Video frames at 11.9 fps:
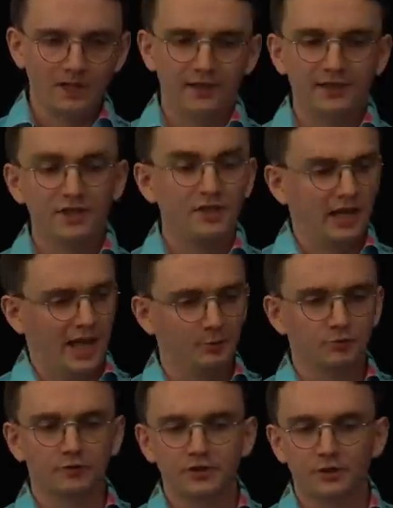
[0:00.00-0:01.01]
Now this
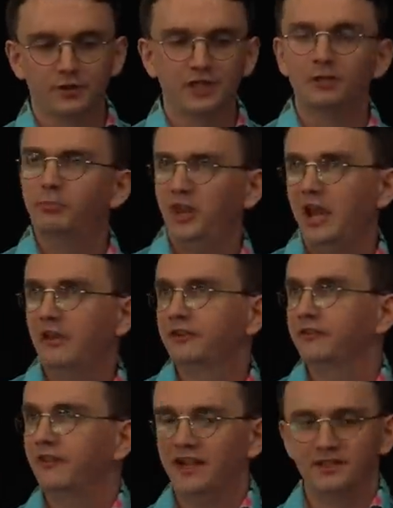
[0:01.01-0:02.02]
helped result in the BEF
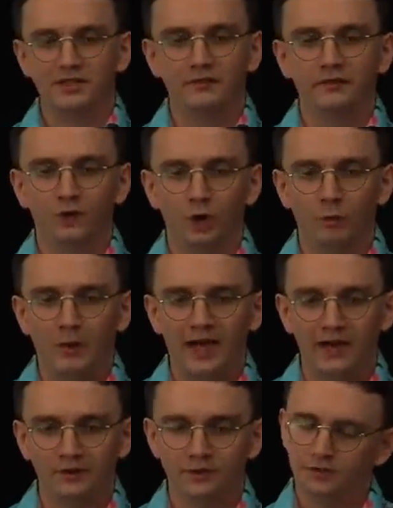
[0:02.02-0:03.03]
advancing four
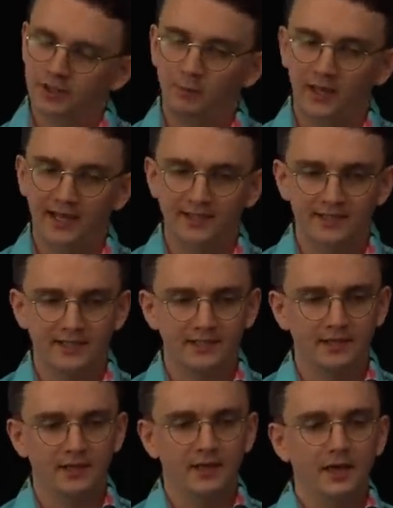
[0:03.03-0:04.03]
miles in
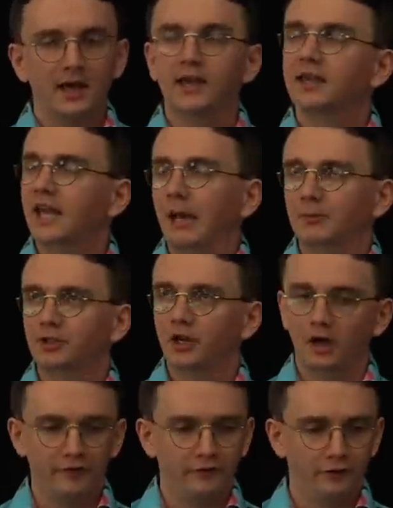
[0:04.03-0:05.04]
places and capturing
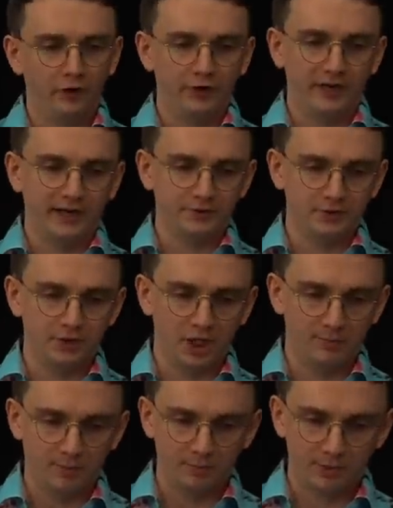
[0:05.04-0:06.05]
over 4,000
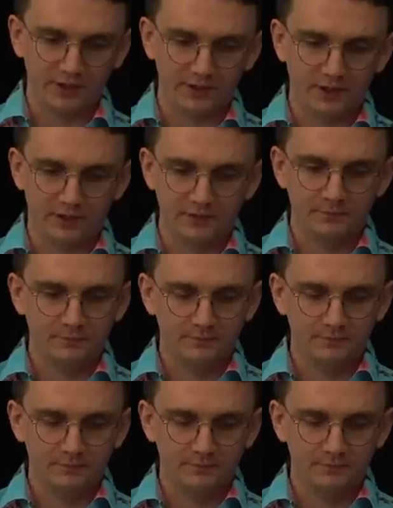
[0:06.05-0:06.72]
German prisoners.